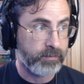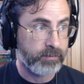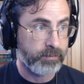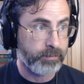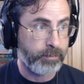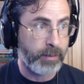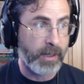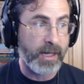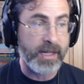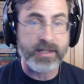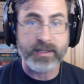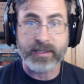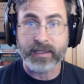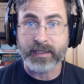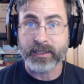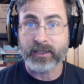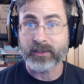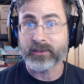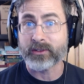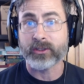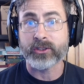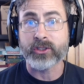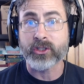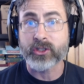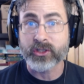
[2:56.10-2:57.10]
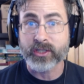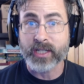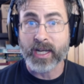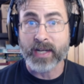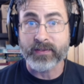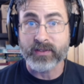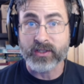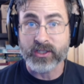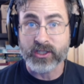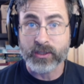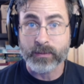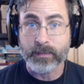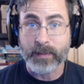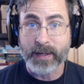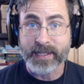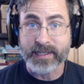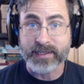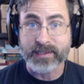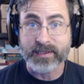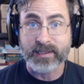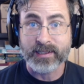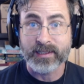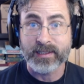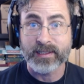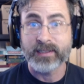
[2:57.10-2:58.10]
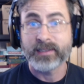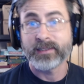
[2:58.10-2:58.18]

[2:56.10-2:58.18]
button in here. They're just saving space.